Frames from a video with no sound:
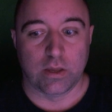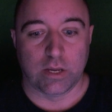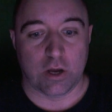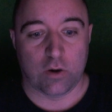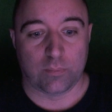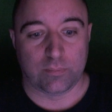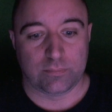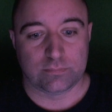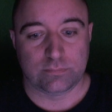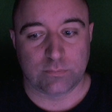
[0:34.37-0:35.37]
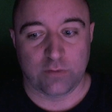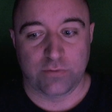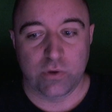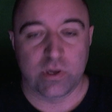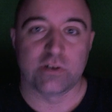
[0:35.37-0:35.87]
You know, a
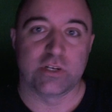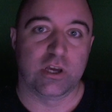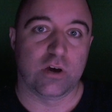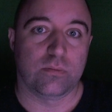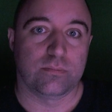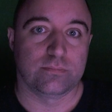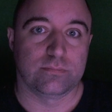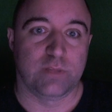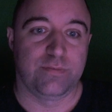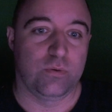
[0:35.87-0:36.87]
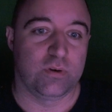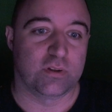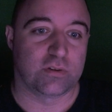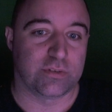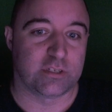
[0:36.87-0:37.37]
few years ago, if you would have
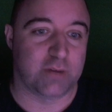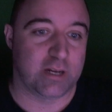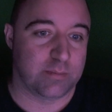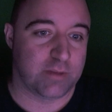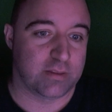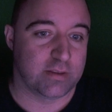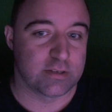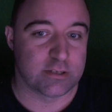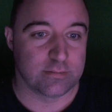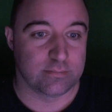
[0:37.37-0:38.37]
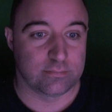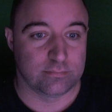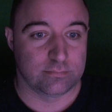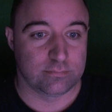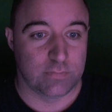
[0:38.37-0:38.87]
told somebody about this,
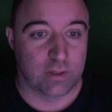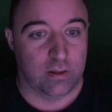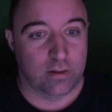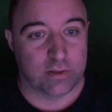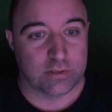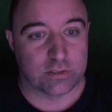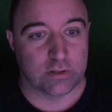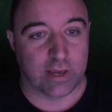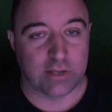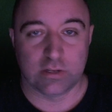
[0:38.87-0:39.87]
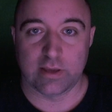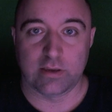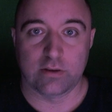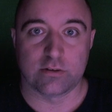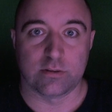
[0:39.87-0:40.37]
they'd just look at you like
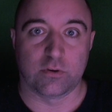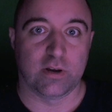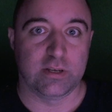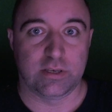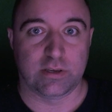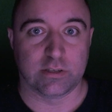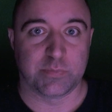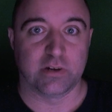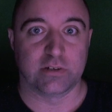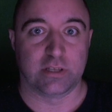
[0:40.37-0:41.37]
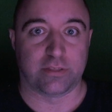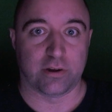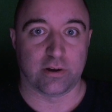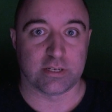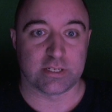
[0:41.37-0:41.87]
you're some crazy conspiracy
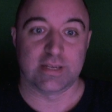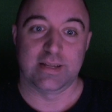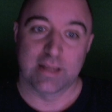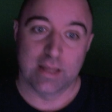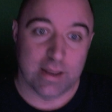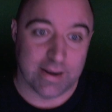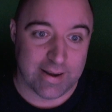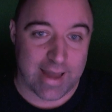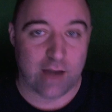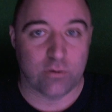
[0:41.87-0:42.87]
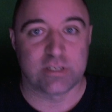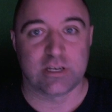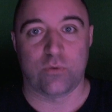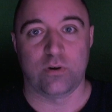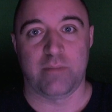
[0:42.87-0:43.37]
theorist. Now it's
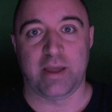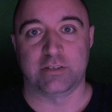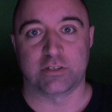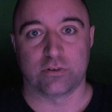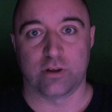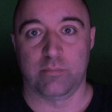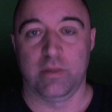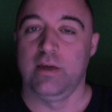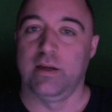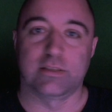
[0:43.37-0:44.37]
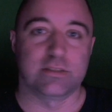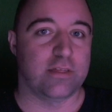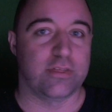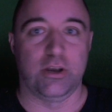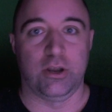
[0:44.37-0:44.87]
going mainstream. It's
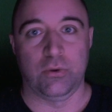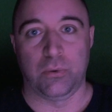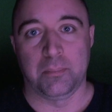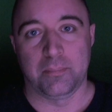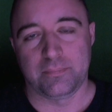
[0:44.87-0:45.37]
nothing new.